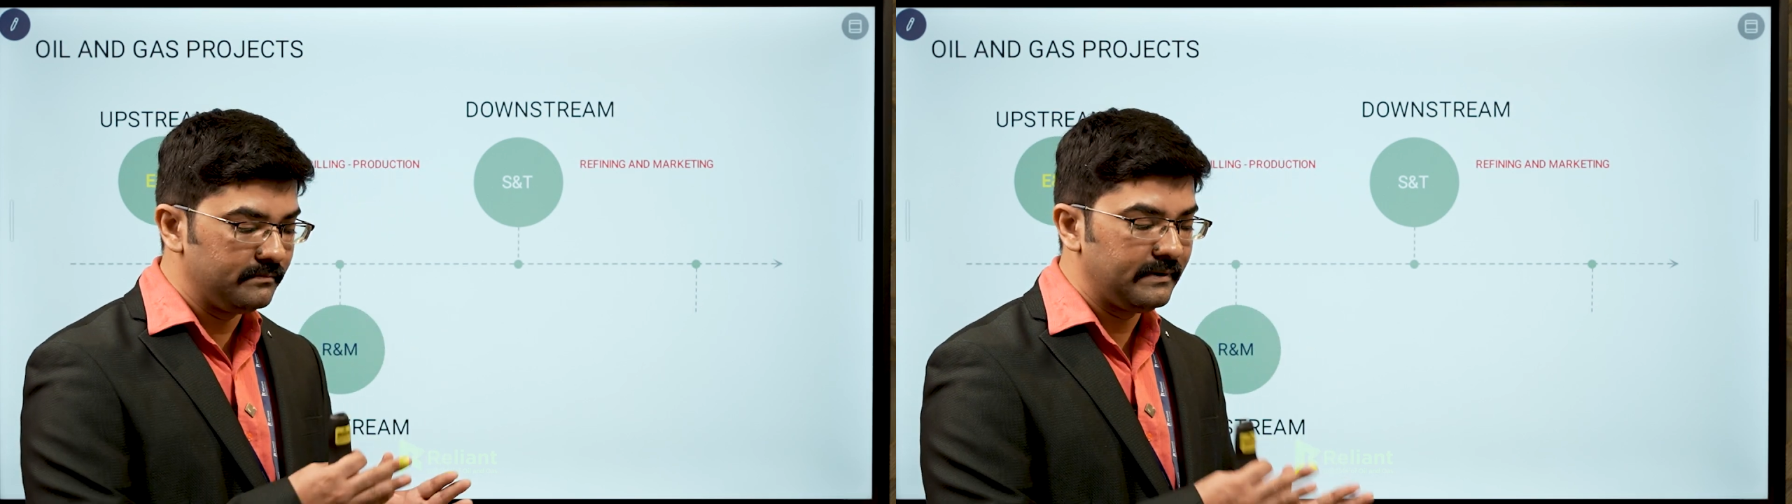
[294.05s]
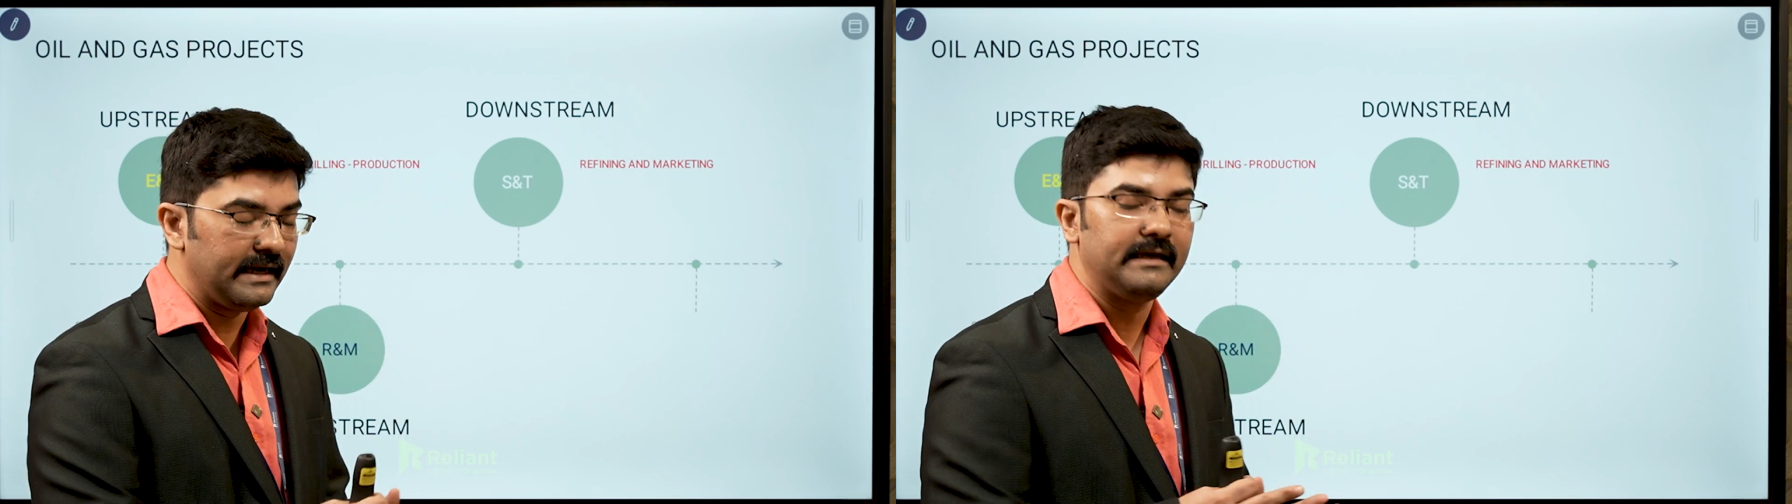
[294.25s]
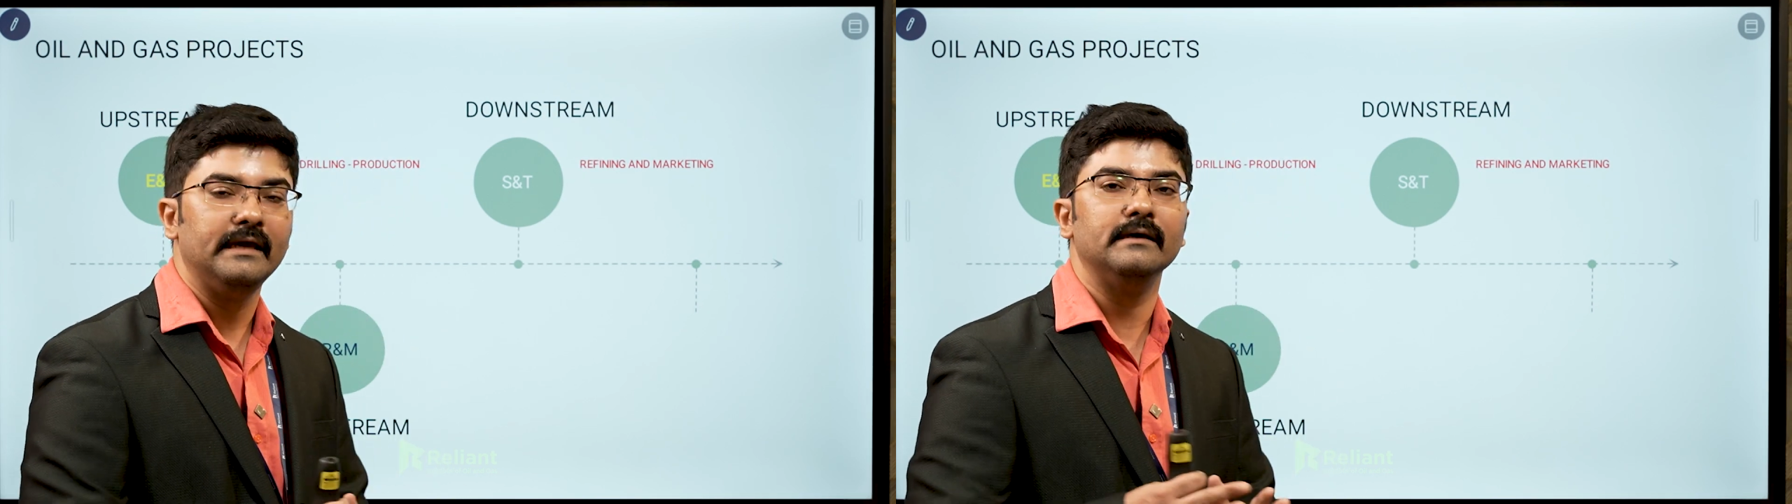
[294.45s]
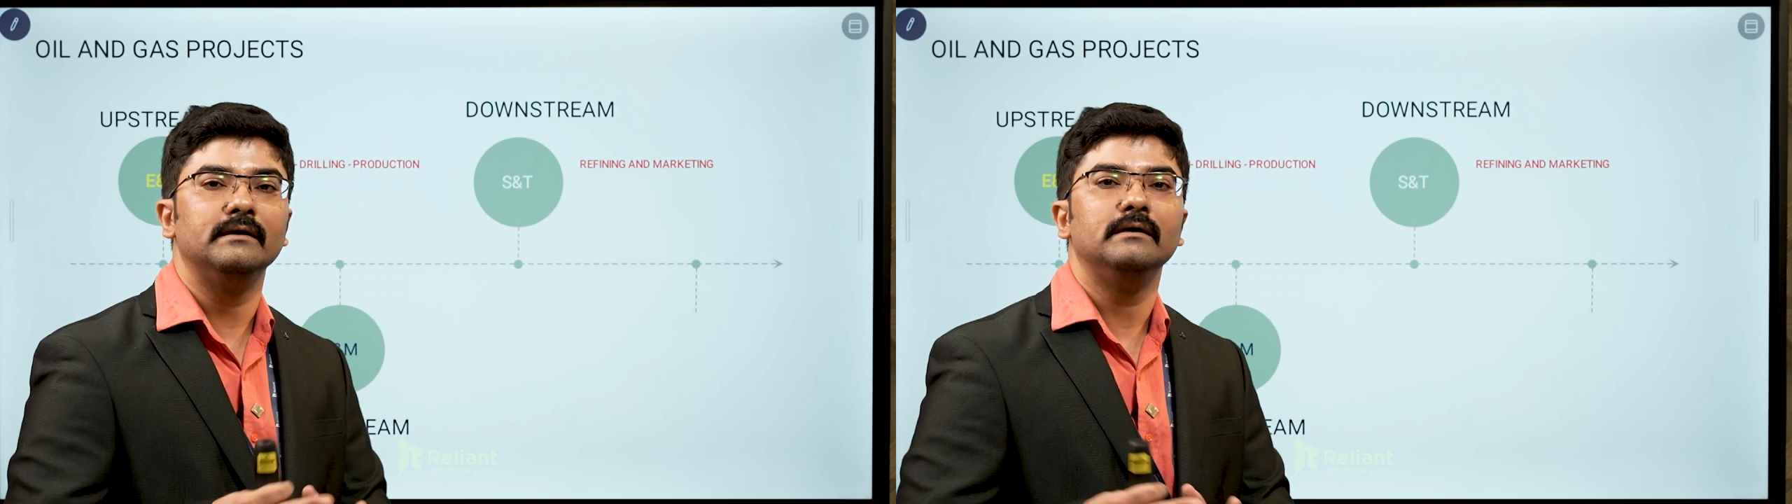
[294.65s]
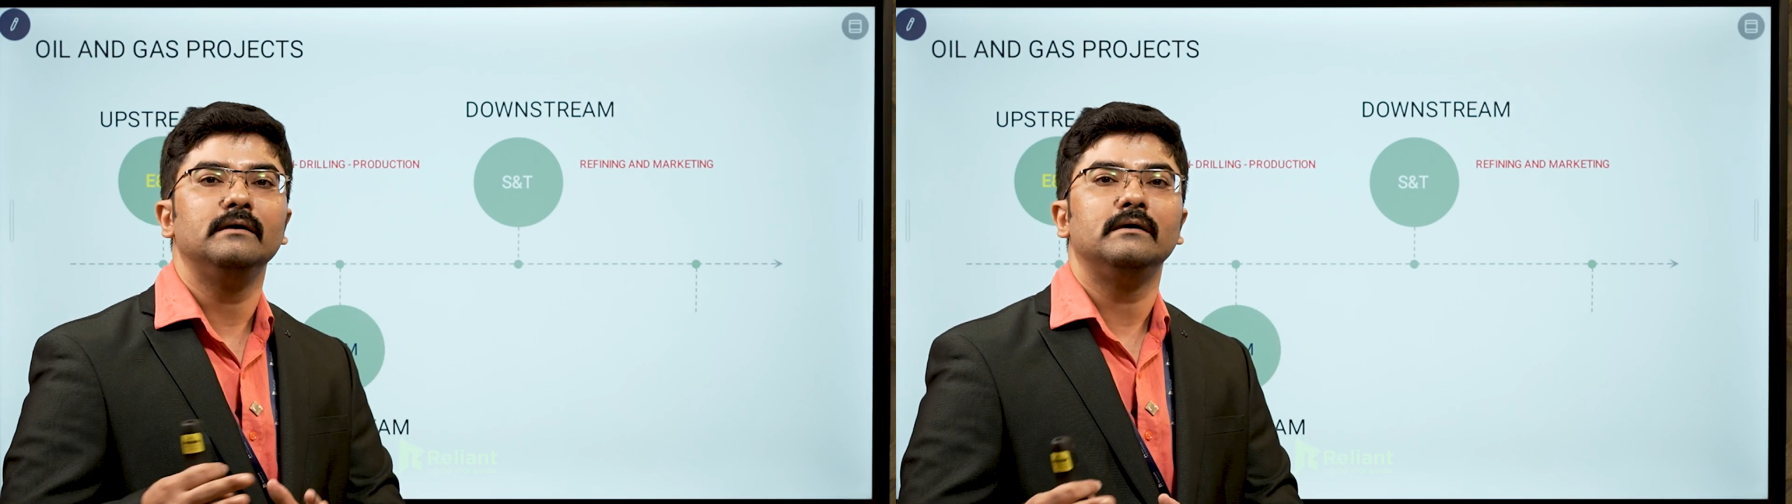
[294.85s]

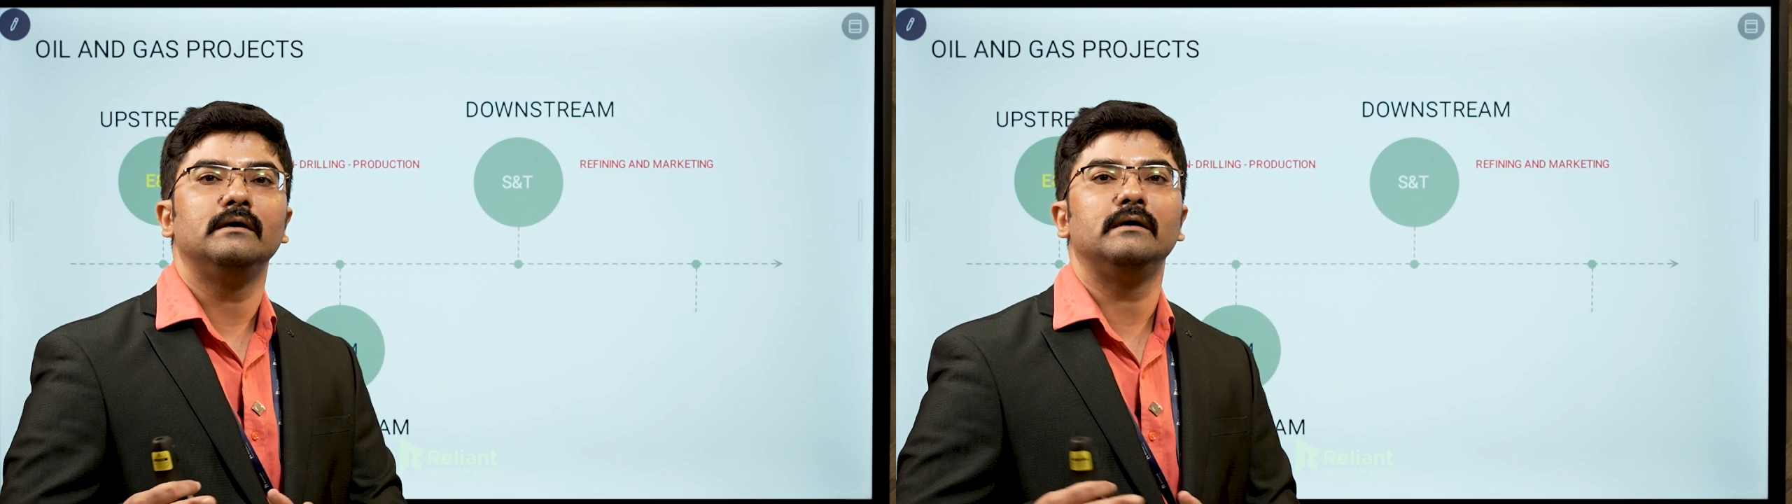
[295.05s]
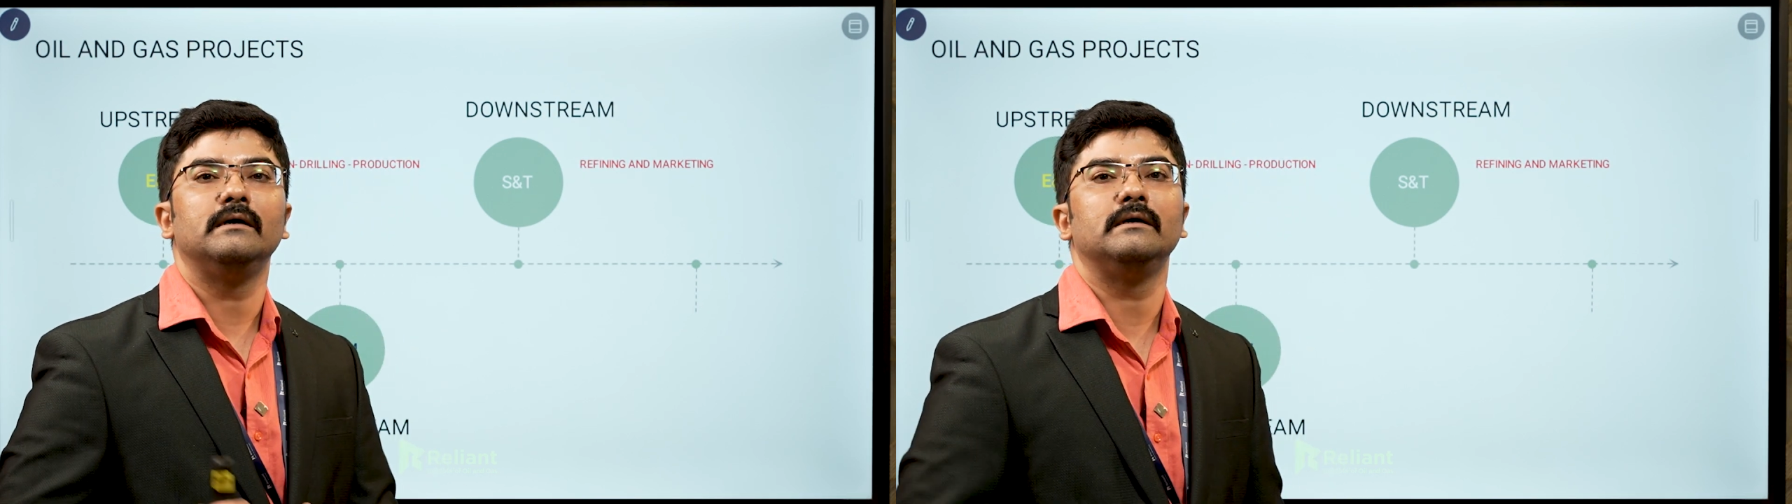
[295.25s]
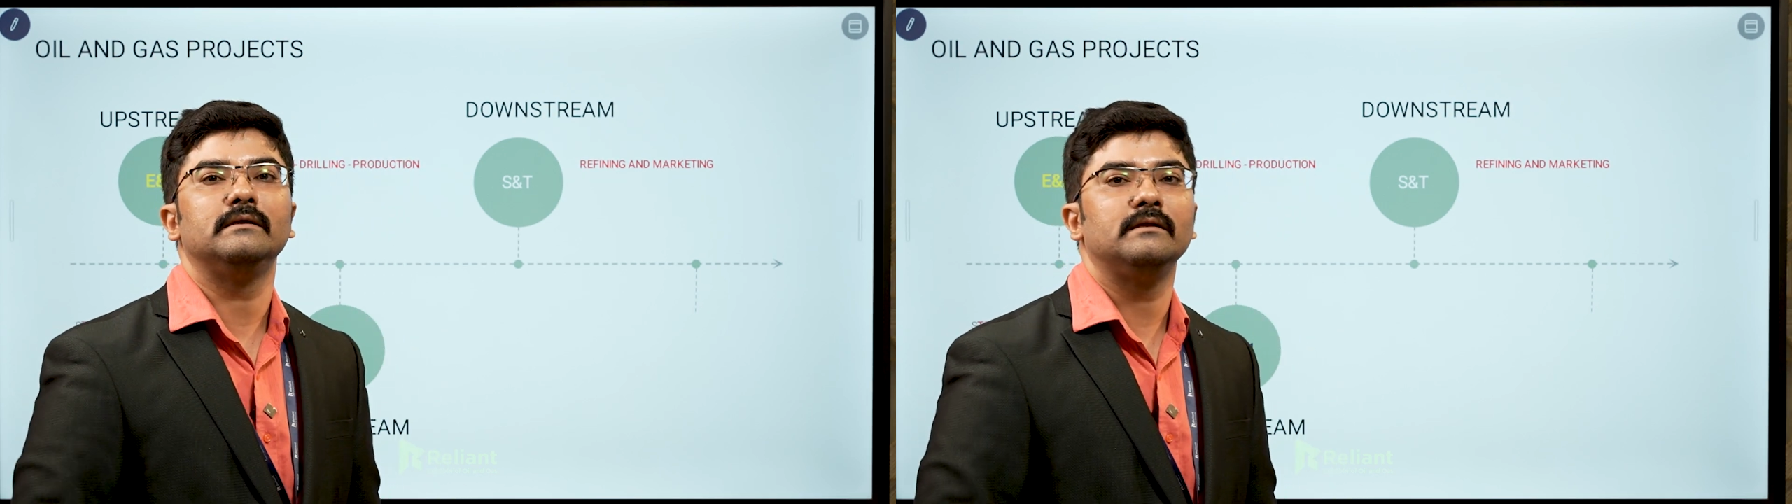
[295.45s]
breaking uh,